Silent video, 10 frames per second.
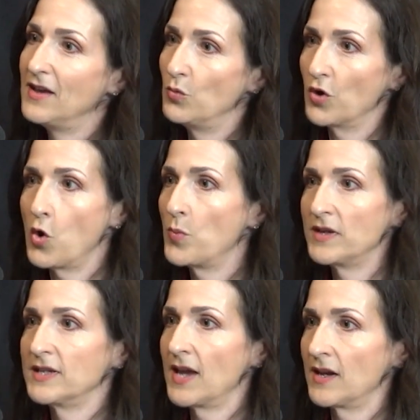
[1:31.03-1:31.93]
We're hoping
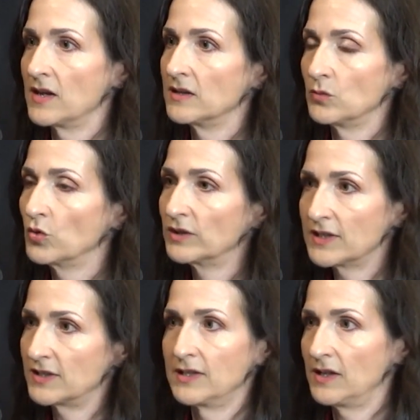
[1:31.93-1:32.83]
to get, we're
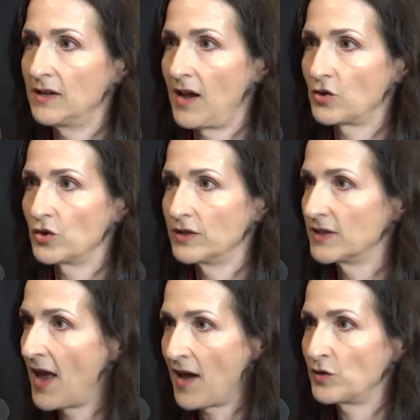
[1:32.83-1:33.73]
listening in actually, it's an
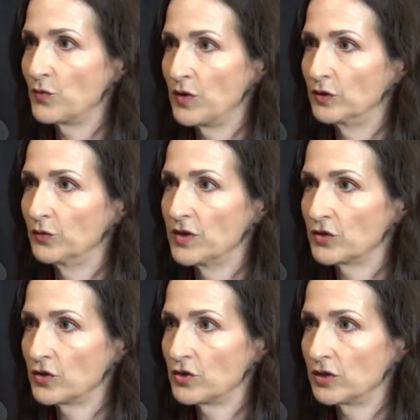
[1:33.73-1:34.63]
active field of research,